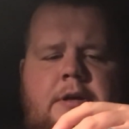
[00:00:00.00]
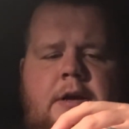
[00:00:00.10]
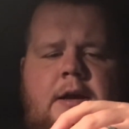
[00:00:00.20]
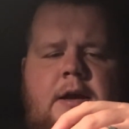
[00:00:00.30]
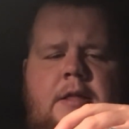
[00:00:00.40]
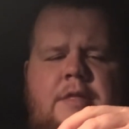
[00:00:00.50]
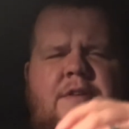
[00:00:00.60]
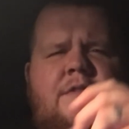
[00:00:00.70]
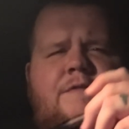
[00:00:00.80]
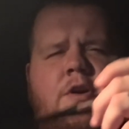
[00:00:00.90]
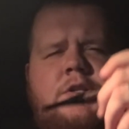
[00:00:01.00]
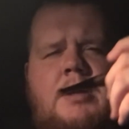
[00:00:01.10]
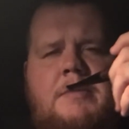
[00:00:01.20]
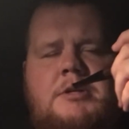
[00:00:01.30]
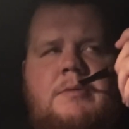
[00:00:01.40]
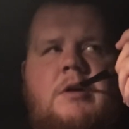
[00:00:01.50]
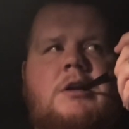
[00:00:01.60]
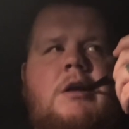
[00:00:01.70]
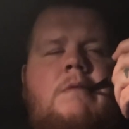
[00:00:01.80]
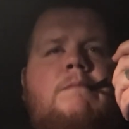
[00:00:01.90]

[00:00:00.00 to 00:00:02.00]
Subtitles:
the very first time I smoked it,